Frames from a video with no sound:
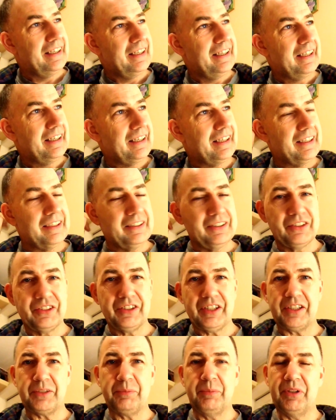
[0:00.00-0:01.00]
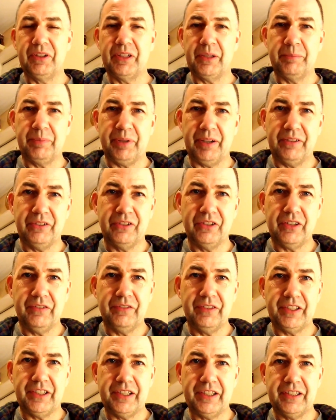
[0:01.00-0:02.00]
£6 million
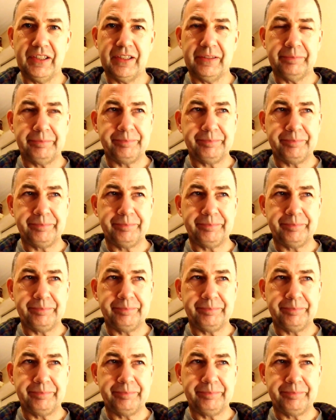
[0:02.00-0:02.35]
every year